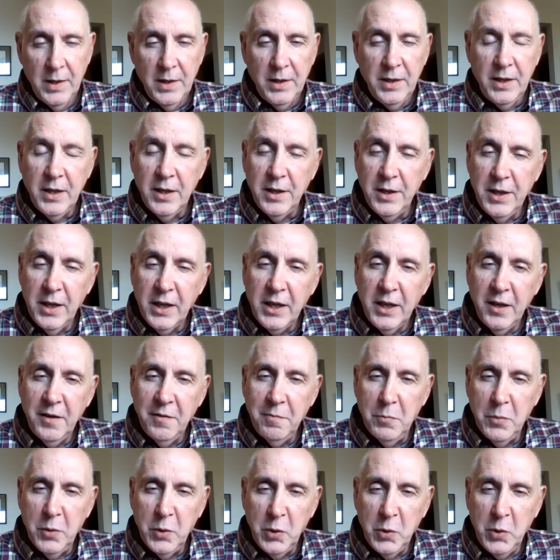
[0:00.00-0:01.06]
The indicative
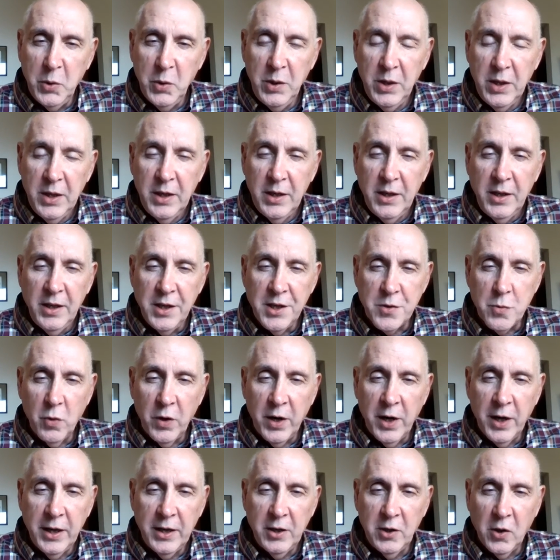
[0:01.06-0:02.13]
mood is
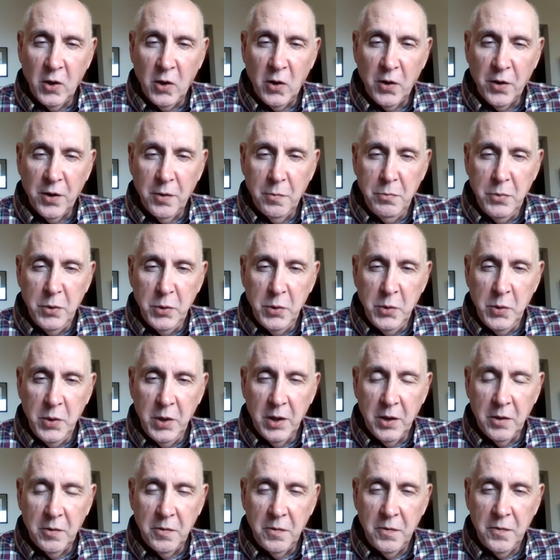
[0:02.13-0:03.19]
what I call the mood
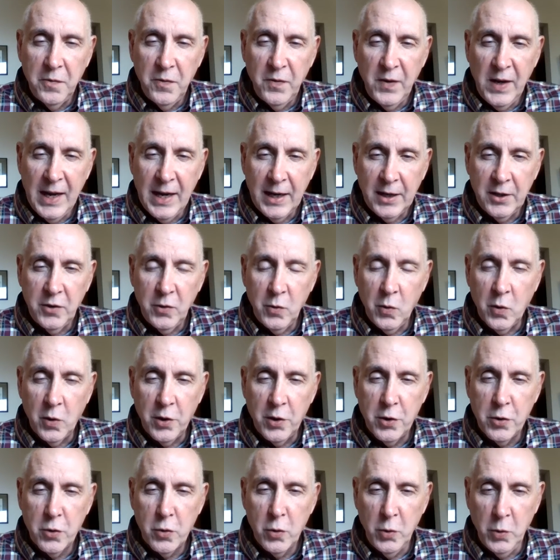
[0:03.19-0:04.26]
of fact or
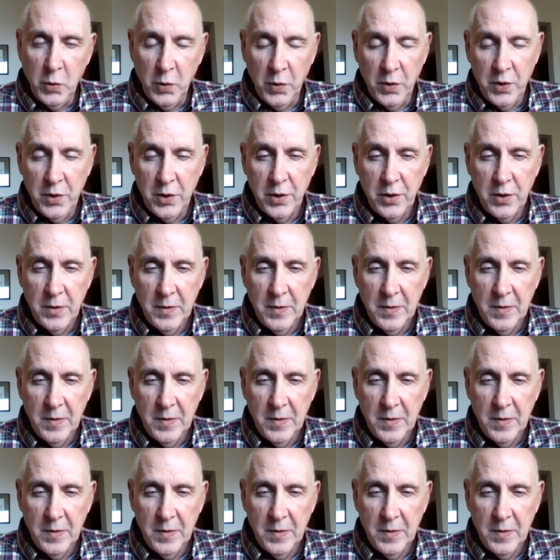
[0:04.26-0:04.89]
truth